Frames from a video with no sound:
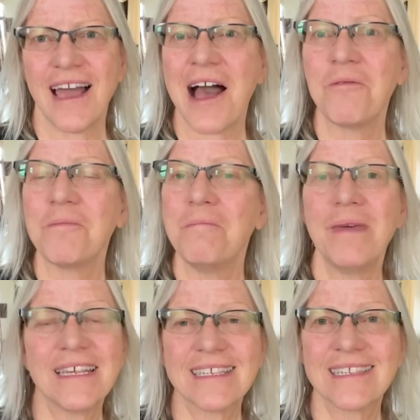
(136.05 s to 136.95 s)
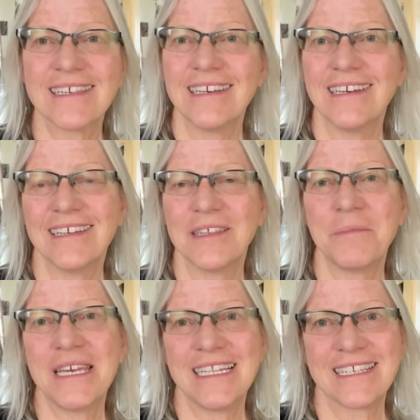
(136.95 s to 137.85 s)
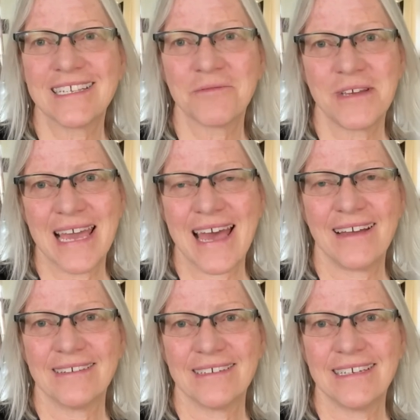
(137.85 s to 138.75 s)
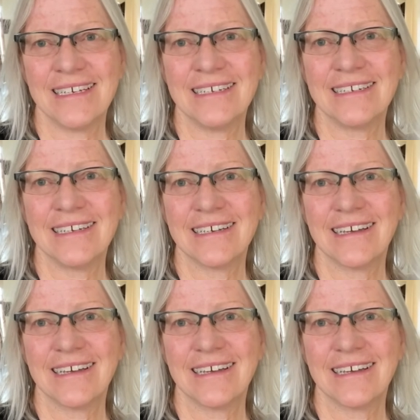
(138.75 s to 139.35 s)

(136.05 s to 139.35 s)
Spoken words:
I will miss the pizzas we get in